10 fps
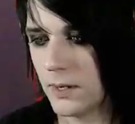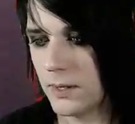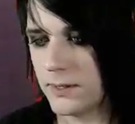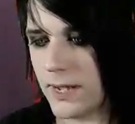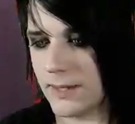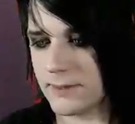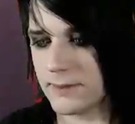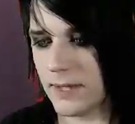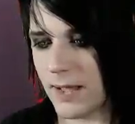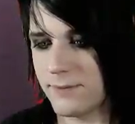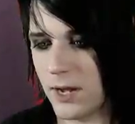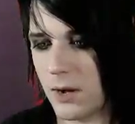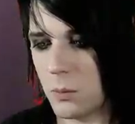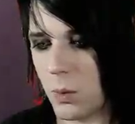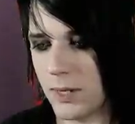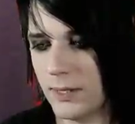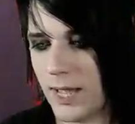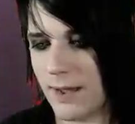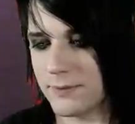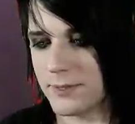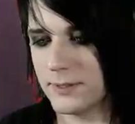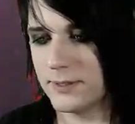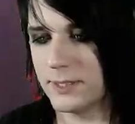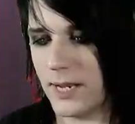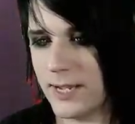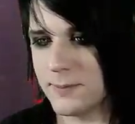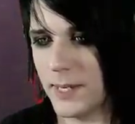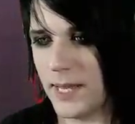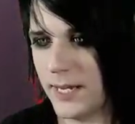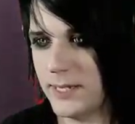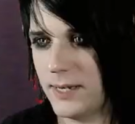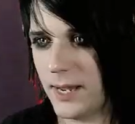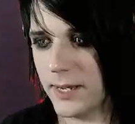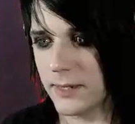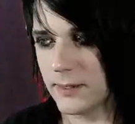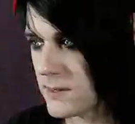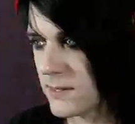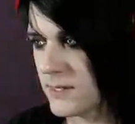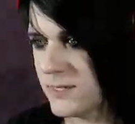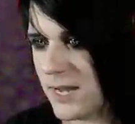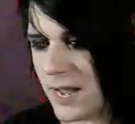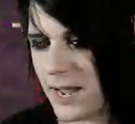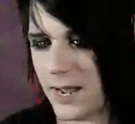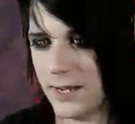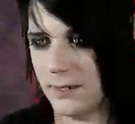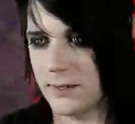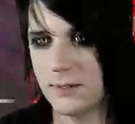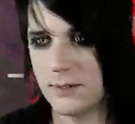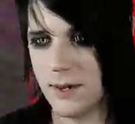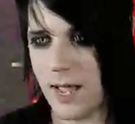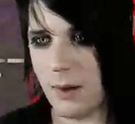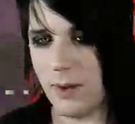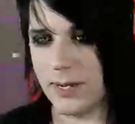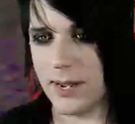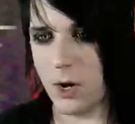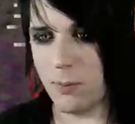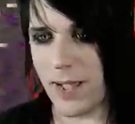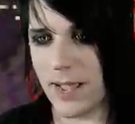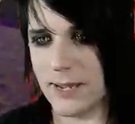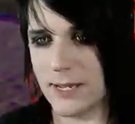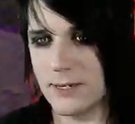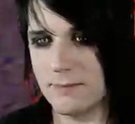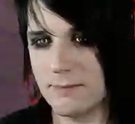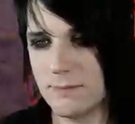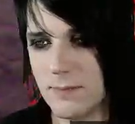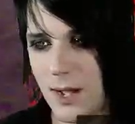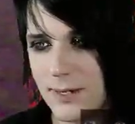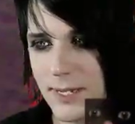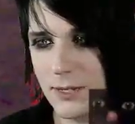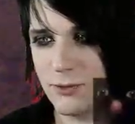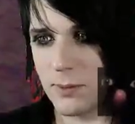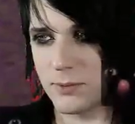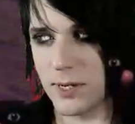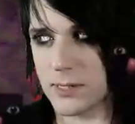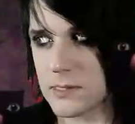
Yes, I've got one left. Today's my lucky day. Yay! Now I can go back and not get jump scared.